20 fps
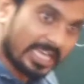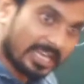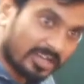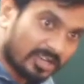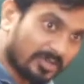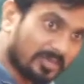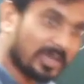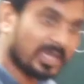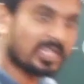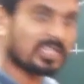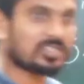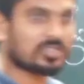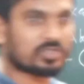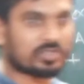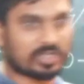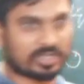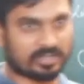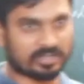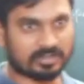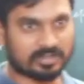and remain
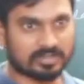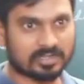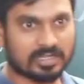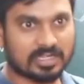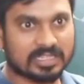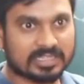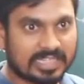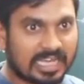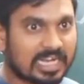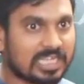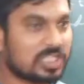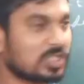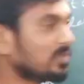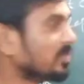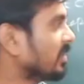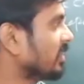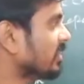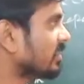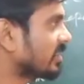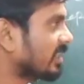sticky. That
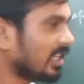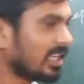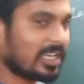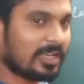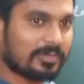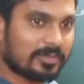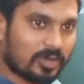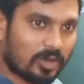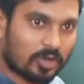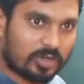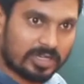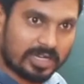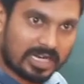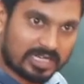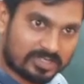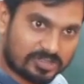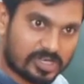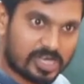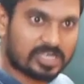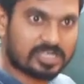means they have got
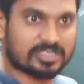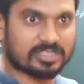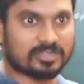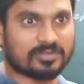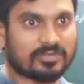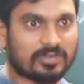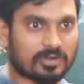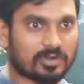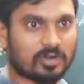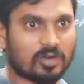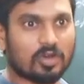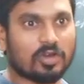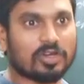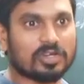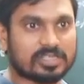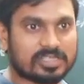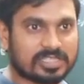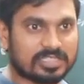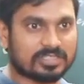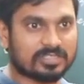attracted for a
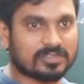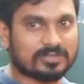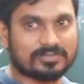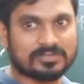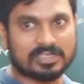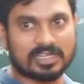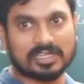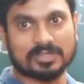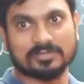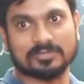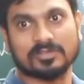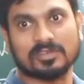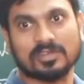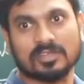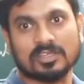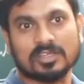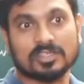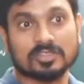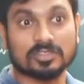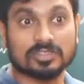longer region of time.
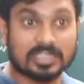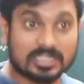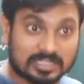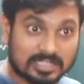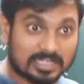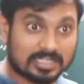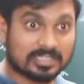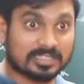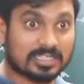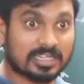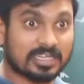So that this is